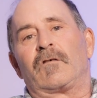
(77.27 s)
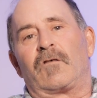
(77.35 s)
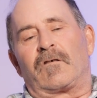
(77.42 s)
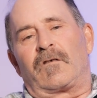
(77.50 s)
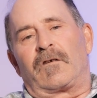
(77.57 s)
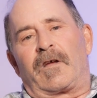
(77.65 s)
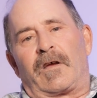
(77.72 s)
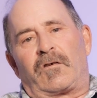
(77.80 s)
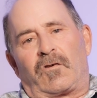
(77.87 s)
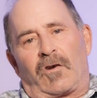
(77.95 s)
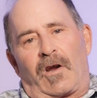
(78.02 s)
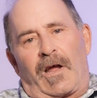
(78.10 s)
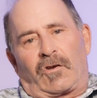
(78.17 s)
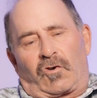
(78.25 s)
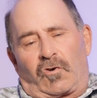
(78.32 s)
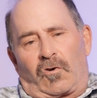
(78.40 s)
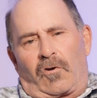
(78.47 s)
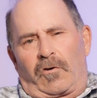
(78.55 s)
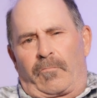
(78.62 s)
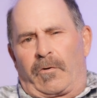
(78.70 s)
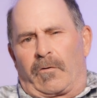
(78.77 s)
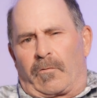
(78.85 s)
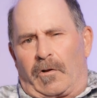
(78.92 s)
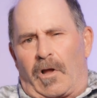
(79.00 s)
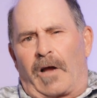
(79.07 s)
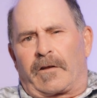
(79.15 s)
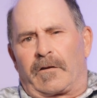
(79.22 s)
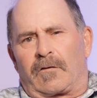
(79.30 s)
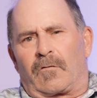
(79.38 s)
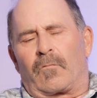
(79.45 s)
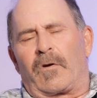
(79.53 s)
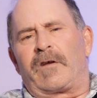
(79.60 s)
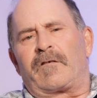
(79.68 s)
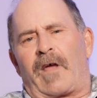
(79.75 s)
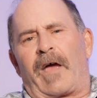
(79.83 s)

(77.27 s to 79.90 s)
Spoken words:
Just in case you're not sure, you've been reluctant to race